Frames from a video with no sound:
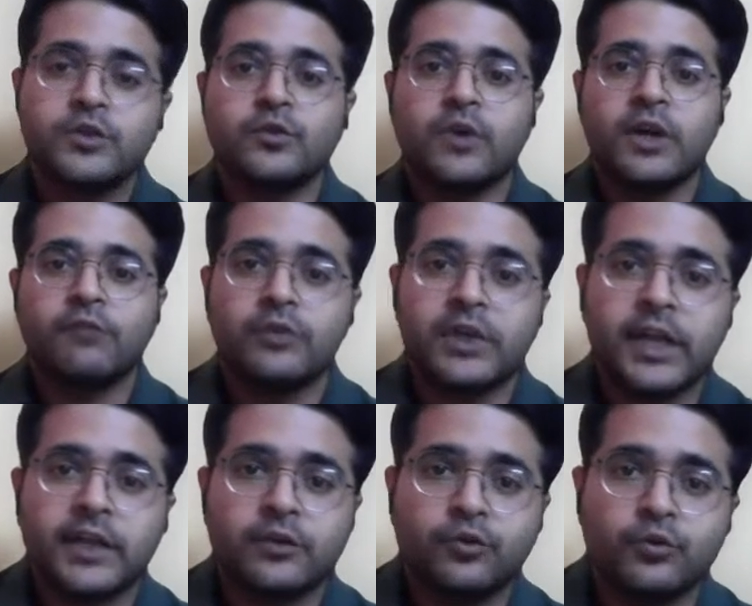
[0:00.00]
so i would
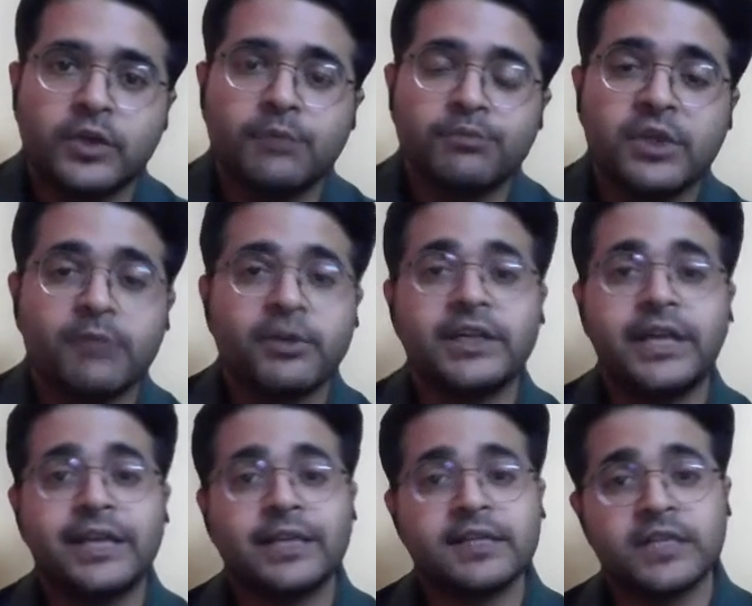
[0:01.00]
like to implement
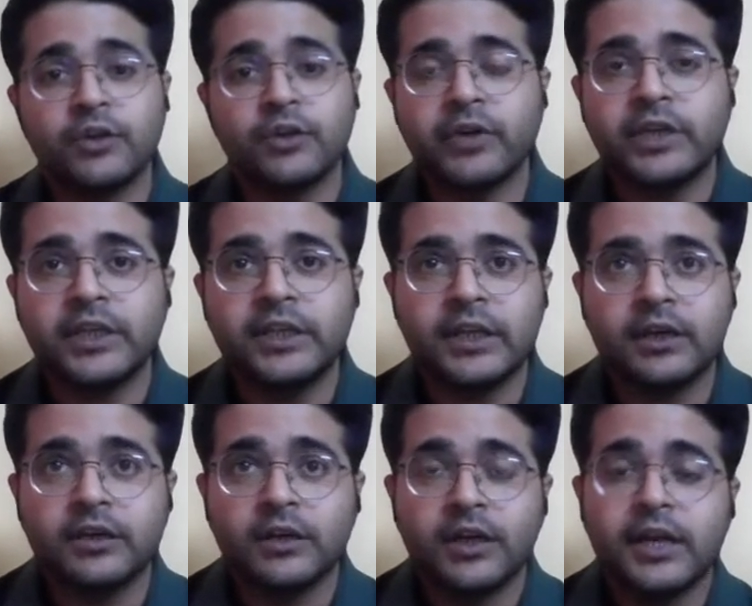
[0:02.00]
data security there